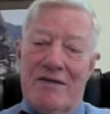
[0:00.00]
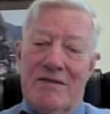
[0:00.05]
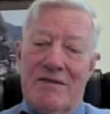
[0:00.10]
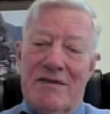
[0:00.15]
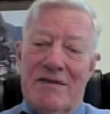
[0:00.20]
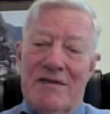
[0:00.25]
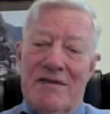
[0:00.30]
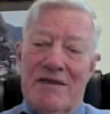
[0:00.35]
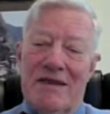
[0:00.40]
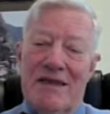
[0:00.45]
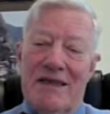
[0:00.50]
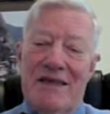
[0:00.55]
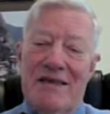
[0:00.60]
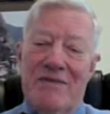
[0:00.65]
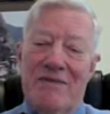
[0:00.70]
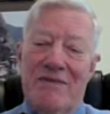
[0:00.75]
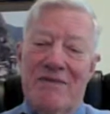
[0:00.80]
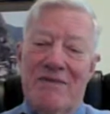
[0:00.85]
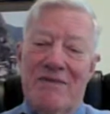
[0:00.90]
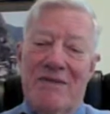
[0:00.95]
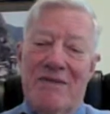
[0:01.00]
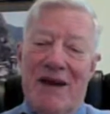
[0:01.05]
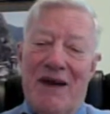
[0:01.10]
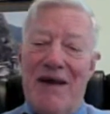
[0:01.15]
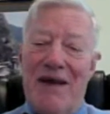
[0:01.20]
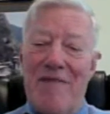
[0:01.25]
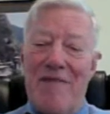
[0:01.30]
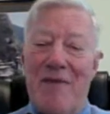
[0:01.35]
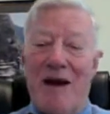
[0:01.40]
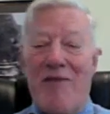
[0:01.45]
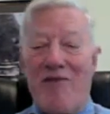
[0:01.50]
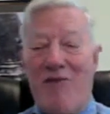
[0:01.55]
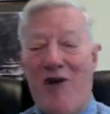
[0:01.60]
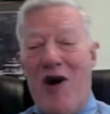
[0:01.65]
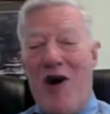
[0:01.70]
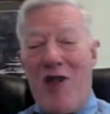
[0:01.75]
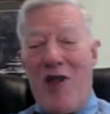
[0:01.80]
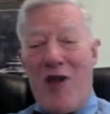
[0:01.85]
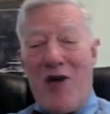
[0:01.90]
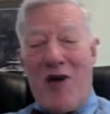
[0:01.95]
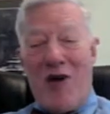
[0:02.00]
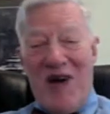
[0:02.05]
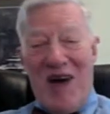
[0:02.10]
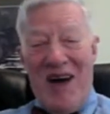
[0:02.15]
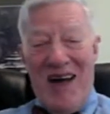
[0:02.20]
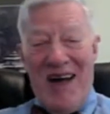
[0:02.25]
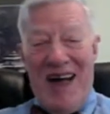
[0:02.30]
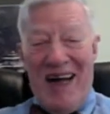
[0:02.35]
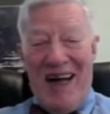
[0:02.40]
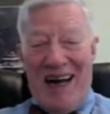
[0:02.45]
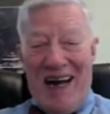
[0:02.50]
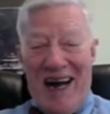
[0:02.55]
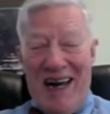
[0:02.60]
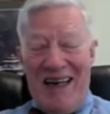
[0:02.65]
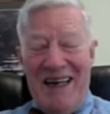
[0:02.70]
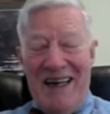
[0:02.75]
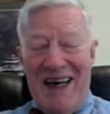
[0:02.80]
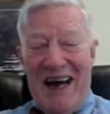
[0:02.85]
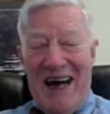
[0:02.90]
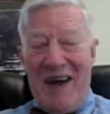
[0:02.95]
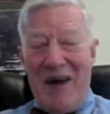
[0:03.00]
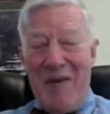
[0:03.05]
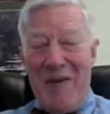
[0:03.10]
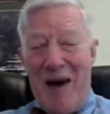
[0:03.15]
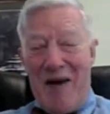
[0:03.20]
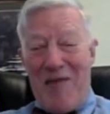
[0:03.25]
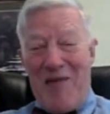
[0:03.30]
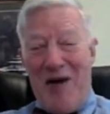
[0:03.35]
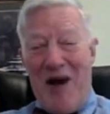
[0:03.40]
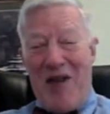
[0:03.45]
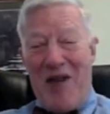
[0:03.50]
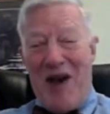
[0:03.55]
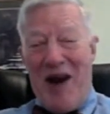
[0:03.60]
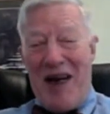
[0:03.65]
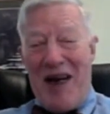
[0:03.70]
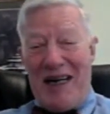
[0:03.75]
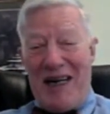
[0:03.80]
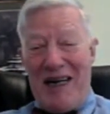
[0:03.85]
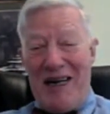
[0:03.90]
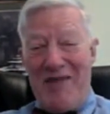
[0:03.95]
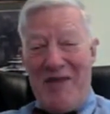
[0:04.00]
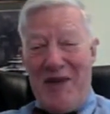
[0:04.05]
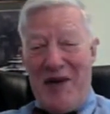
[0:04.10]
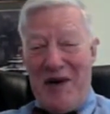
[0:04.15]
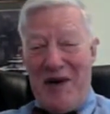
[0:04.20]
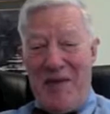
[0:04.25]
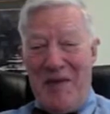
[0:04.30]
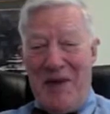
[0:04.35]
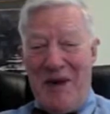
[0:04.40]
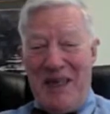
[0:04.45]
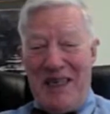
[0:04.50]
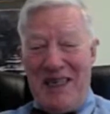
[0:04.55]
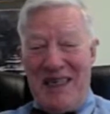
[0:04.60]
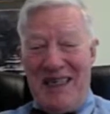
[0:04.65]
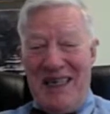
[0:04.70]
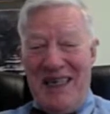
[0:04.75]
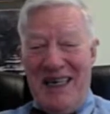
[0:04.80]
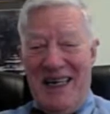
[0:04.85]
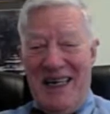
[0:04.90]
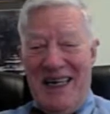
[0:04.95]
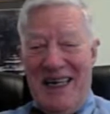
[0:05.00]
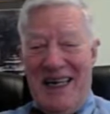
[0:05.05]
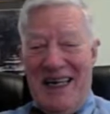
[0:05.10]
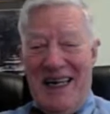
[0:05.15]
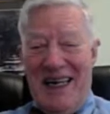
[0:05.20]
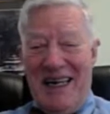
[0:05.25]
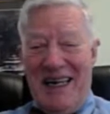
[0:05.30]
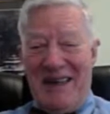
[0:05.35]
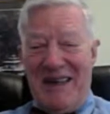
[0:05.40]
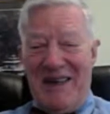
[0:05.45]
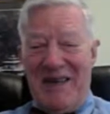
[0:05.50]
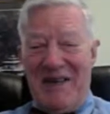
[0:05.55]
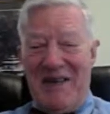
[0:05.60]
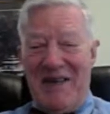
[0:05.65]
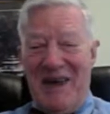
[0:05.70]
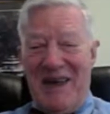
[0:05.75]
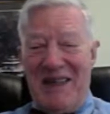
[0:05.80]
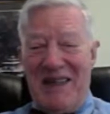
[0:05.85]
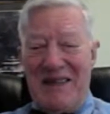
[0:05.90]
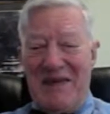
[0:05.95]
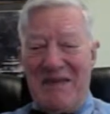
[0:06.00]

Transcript: he liked my father, and I know my father liked him very much. And